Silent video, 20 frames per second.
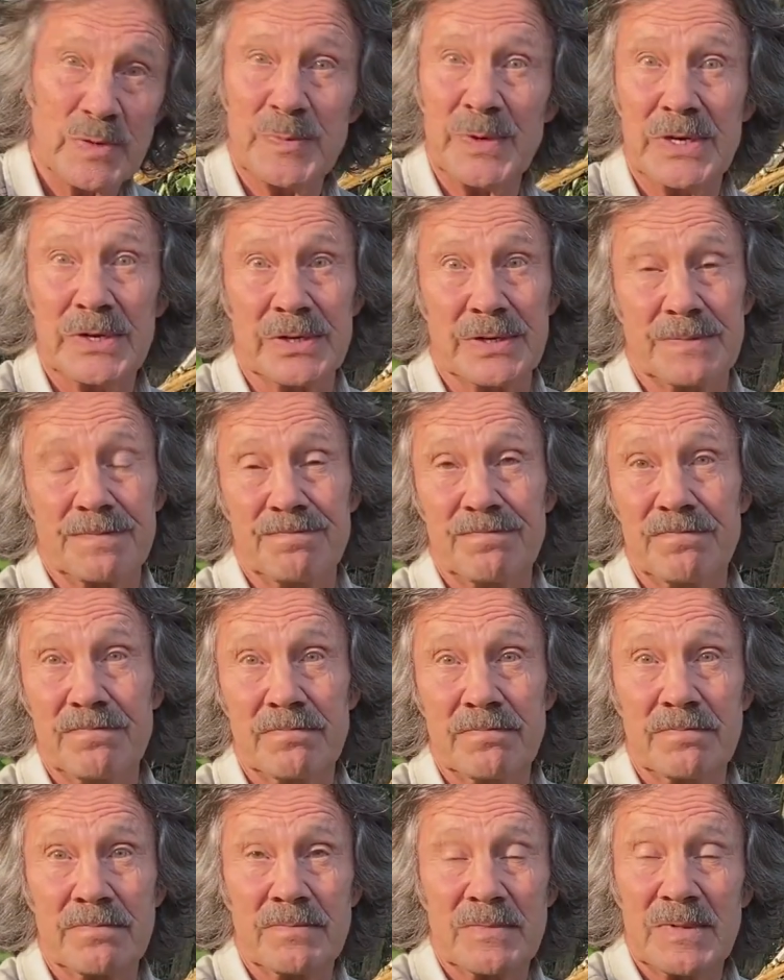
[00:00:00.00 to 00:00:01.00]
Because
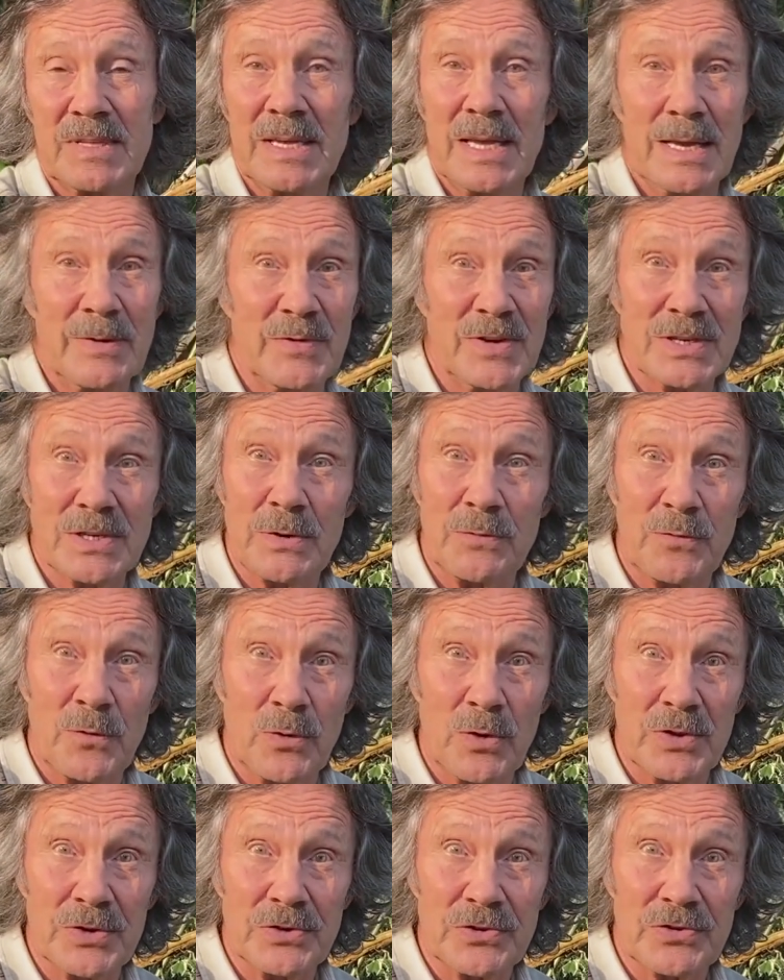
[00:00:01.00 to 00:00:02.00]
if it's a
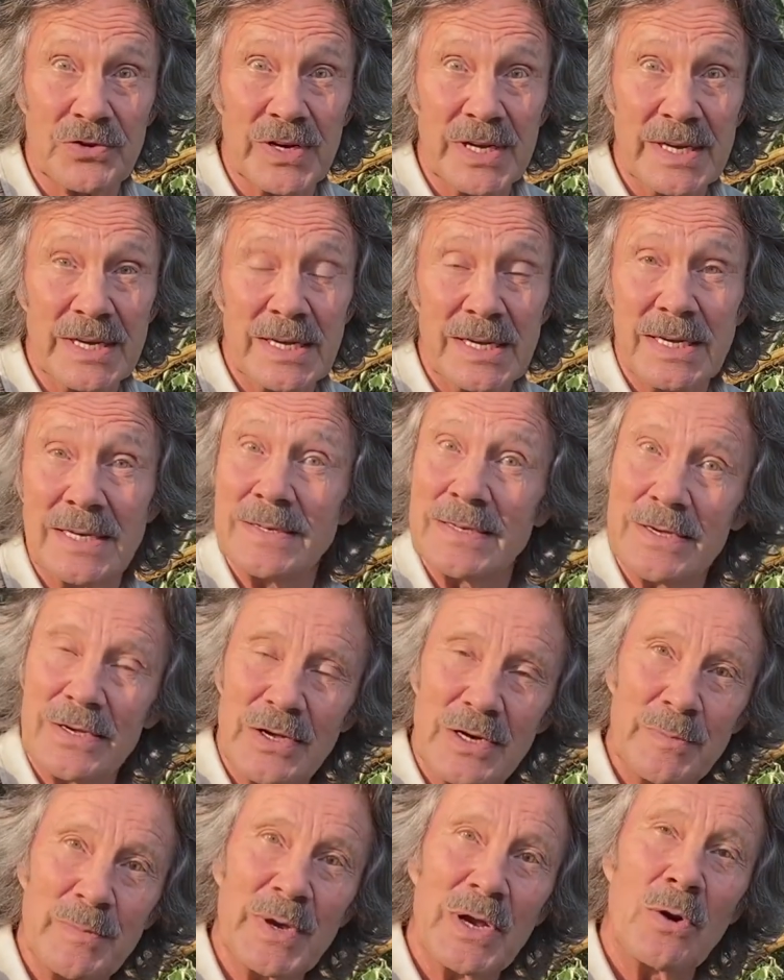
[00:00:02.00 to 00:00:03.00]
fallen tree, is it
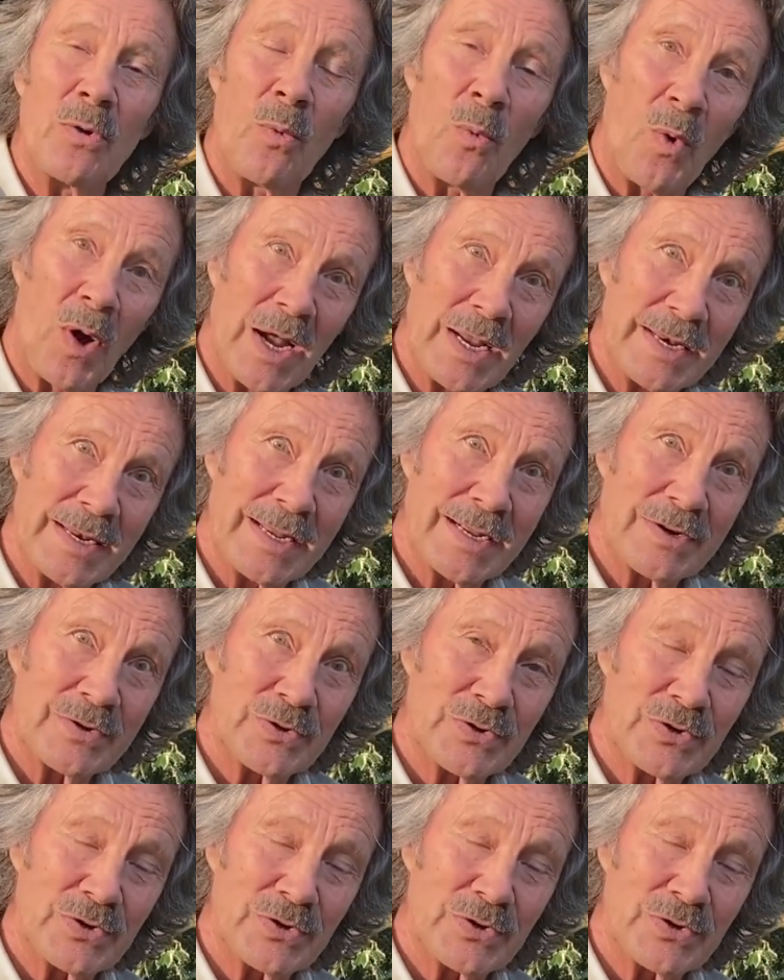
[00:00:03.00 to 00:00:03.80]
going to be a wide angle